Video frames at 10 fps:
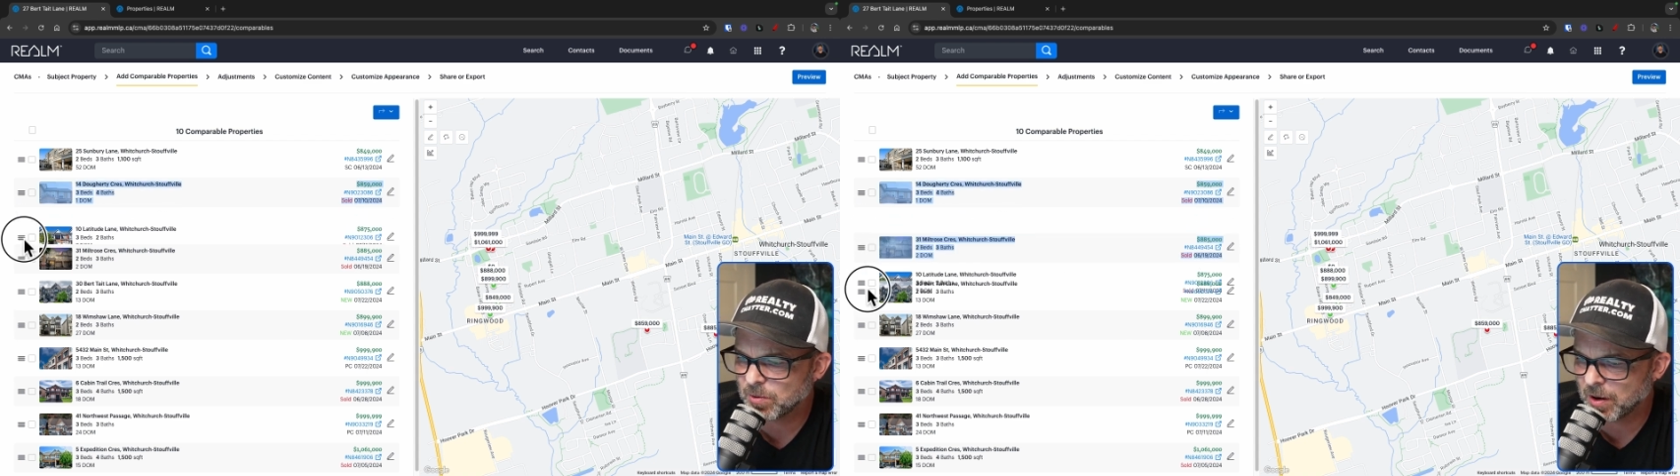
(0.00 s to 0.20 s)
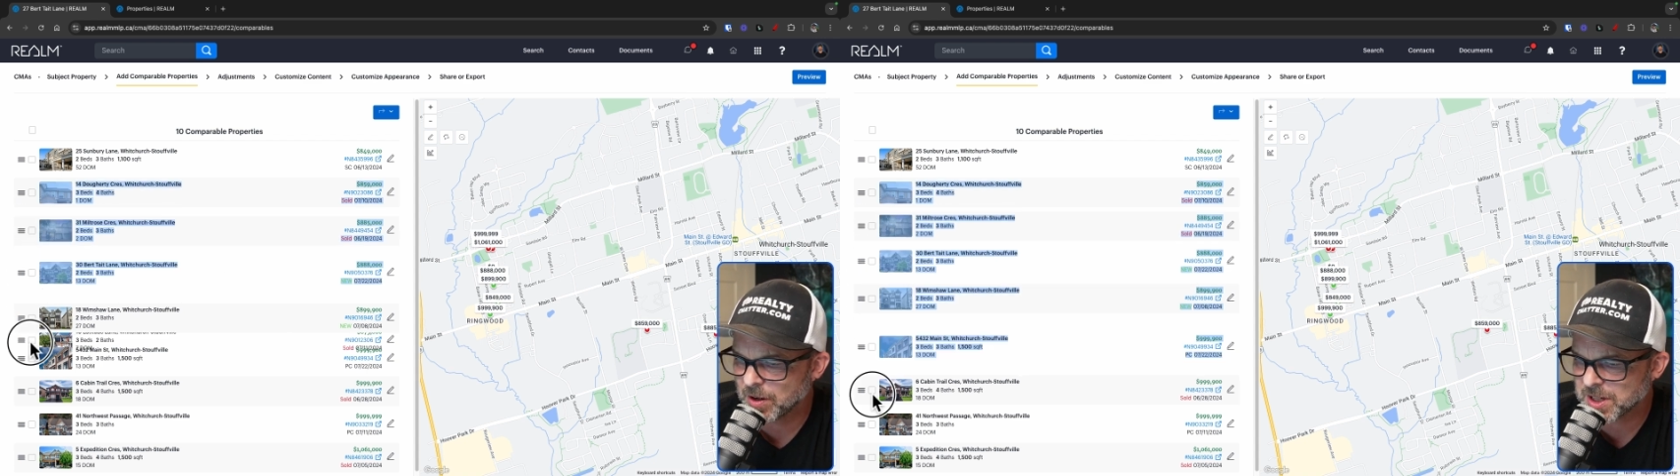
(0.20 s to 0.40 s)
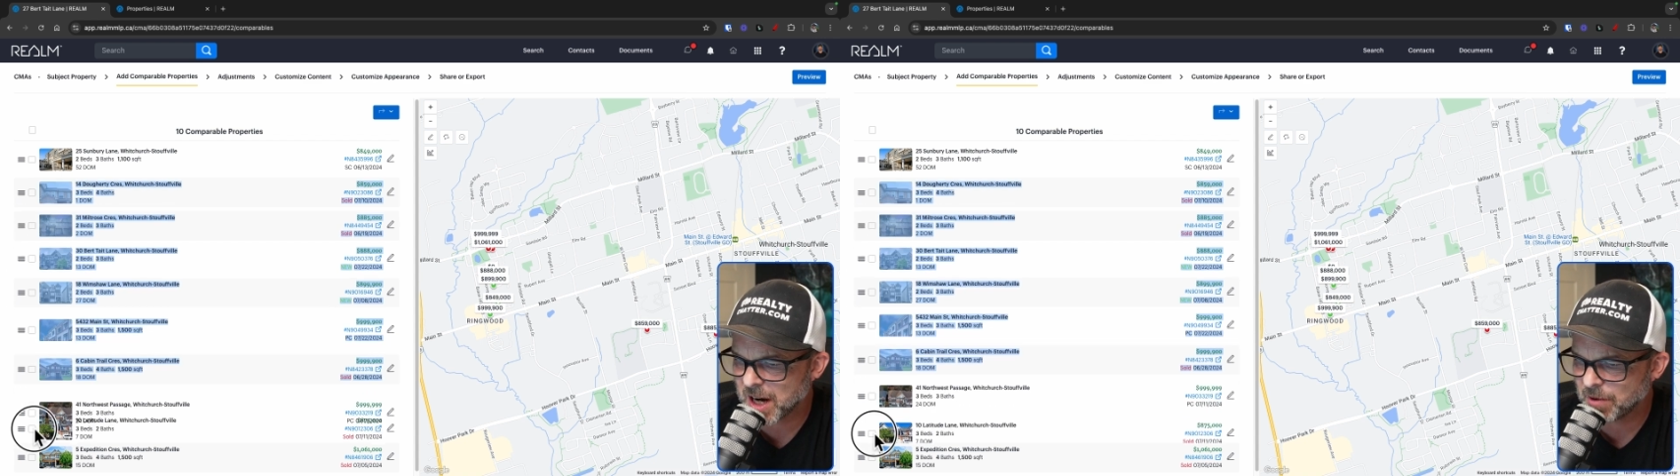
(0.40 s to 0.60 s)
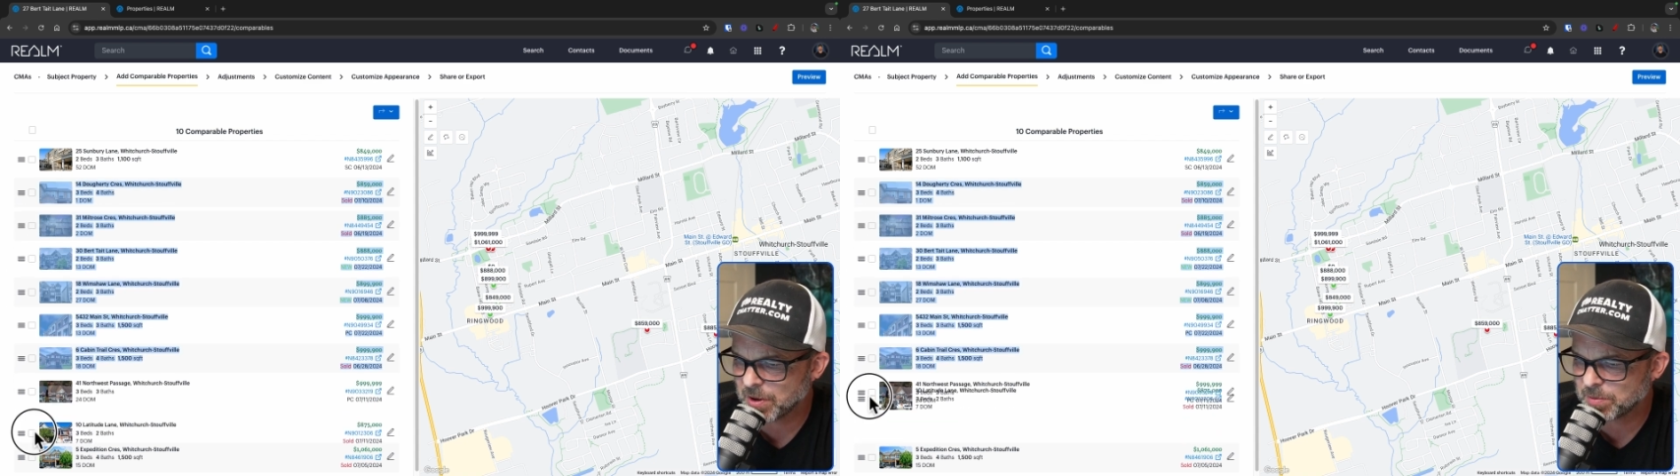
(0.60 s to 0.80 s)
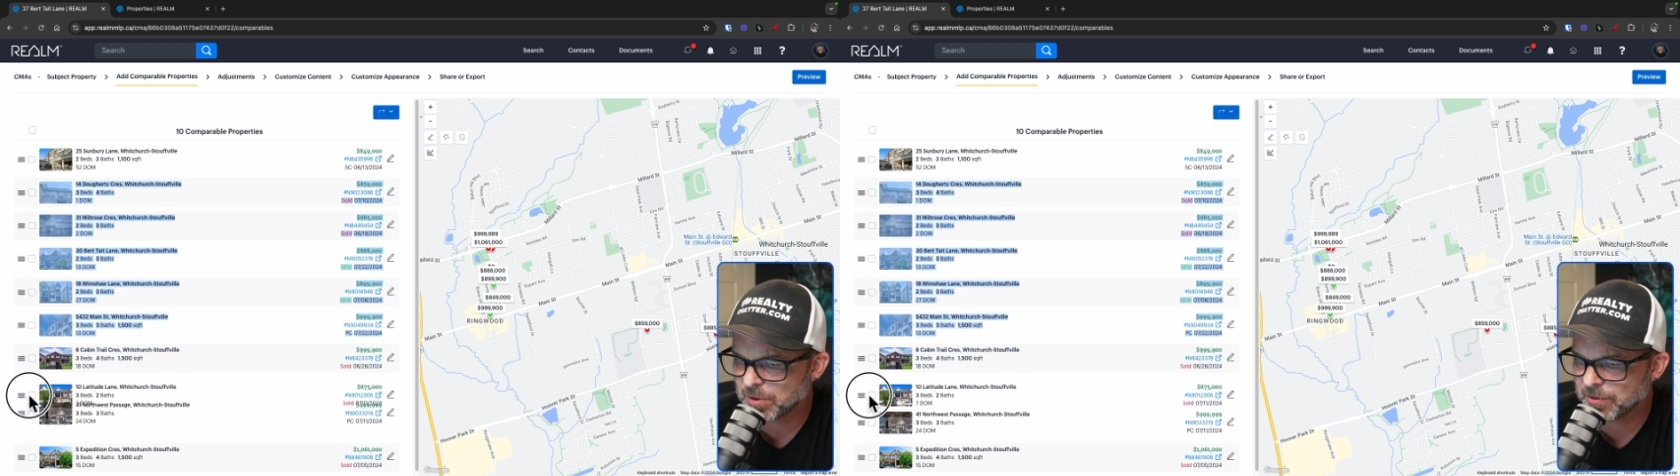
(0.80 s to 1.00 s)
which I
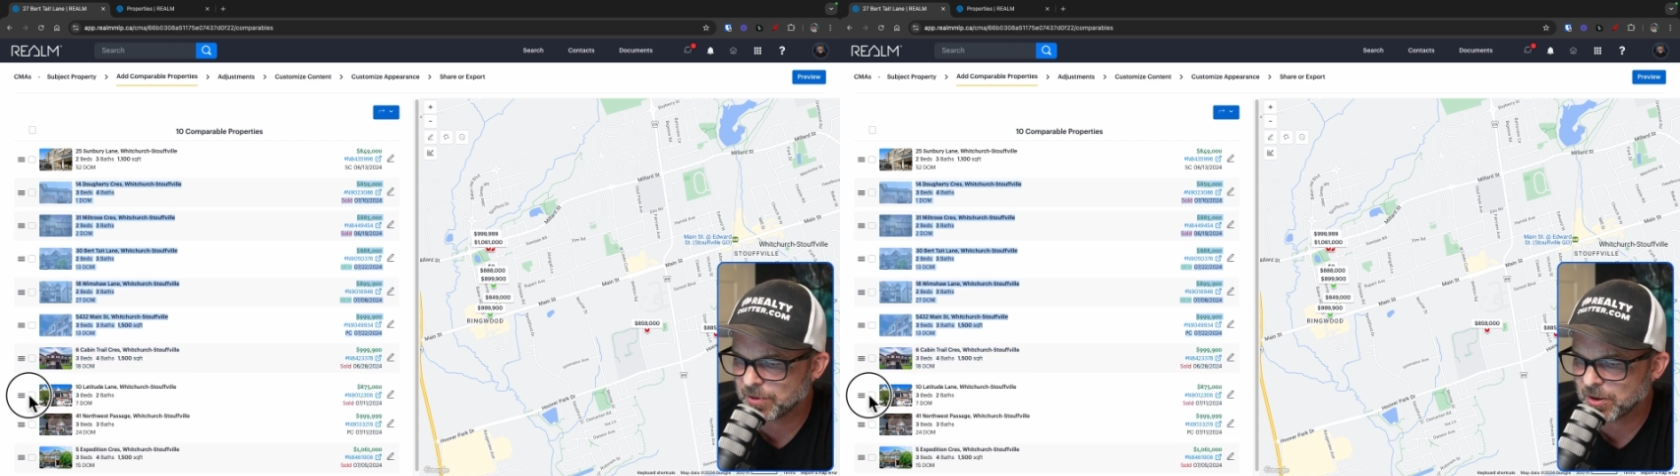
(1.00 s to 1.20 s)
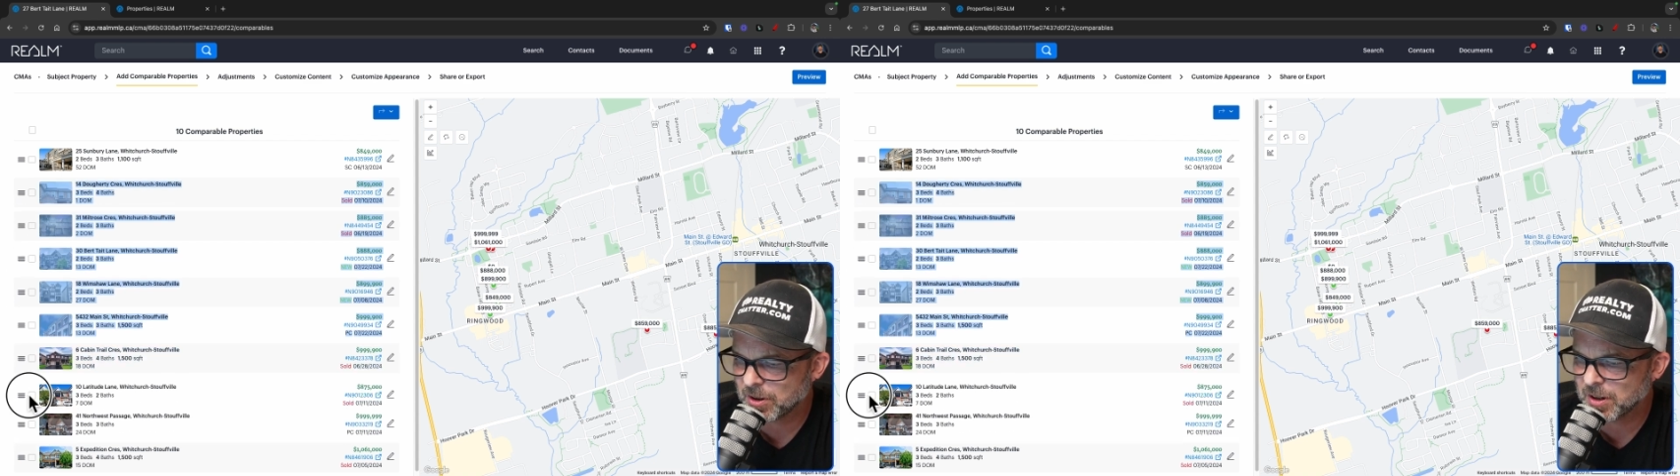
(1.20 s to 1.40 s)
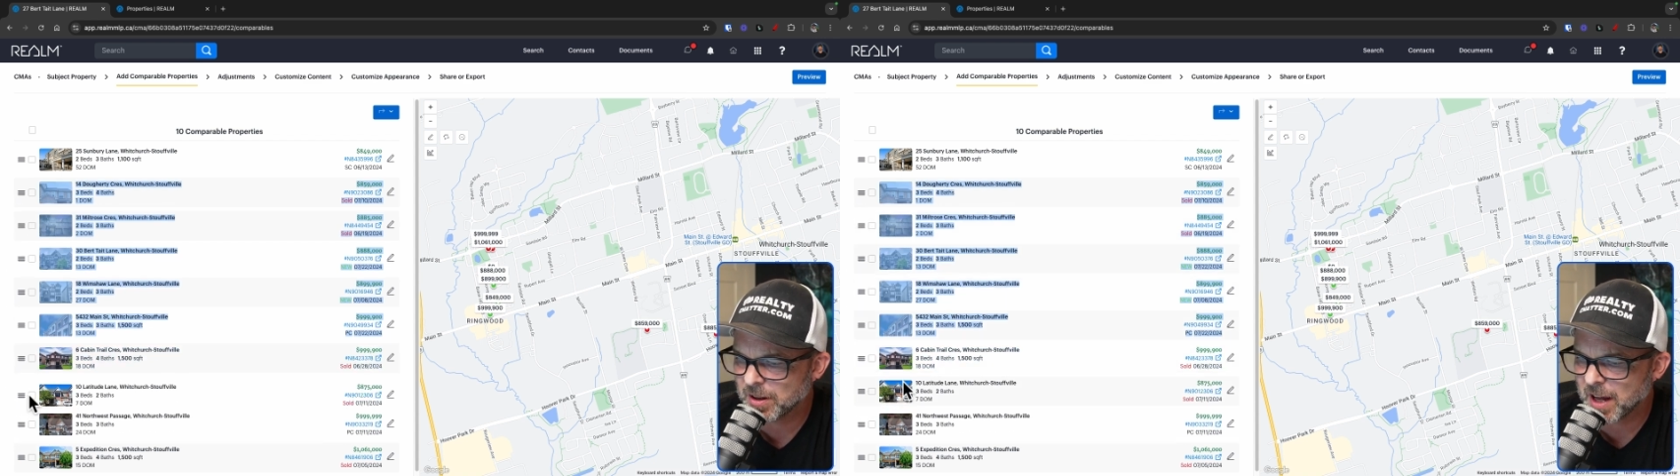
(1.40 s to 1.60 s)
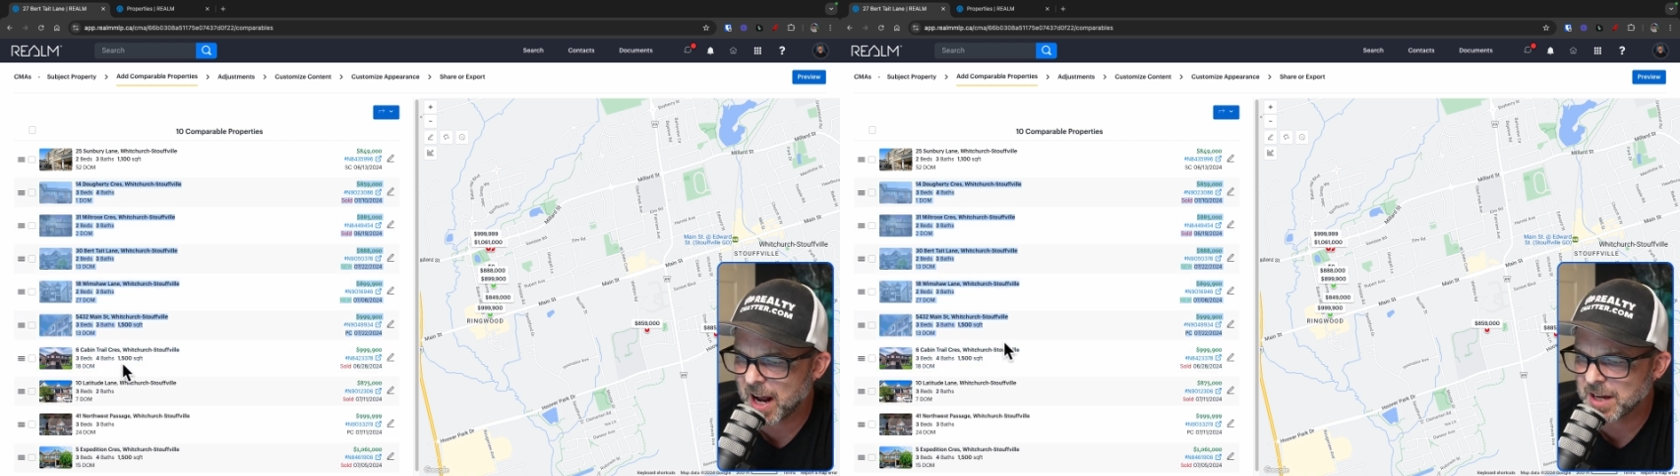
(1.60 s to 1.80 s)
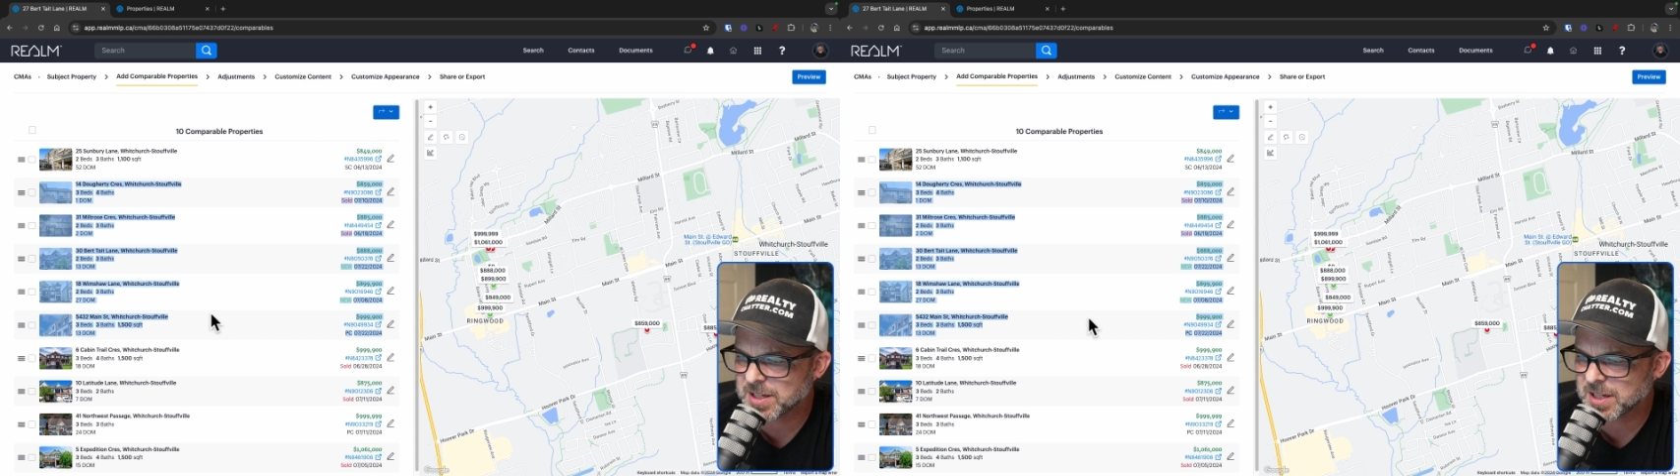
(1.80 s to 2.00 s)
would prefer
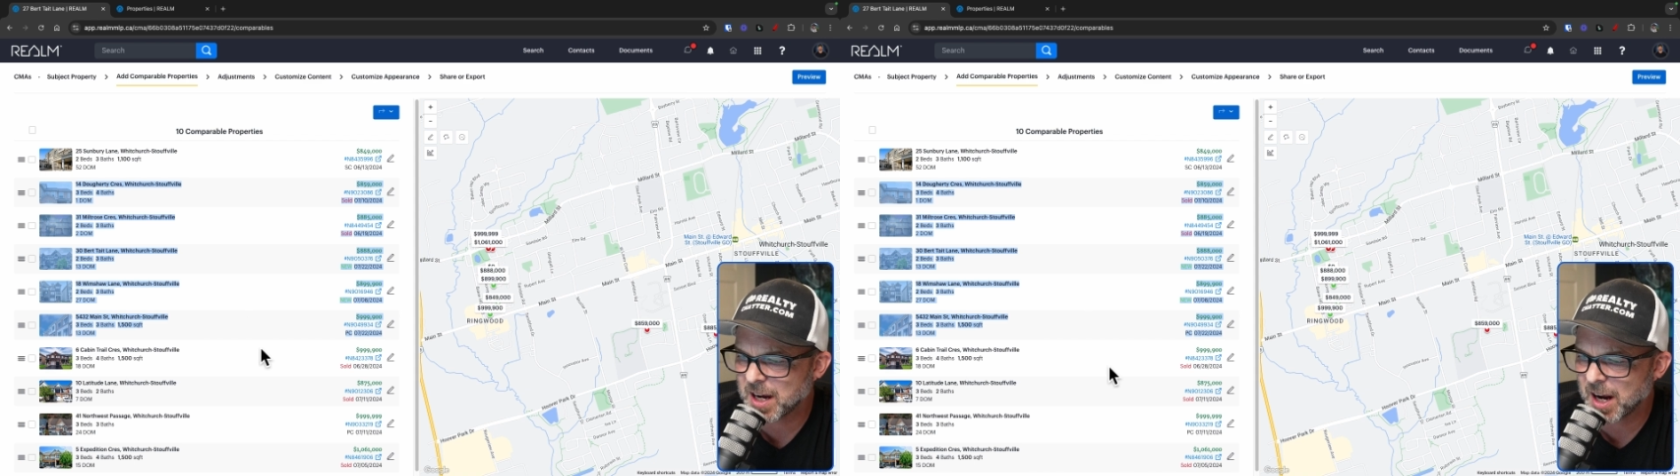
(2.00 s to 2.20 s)
that,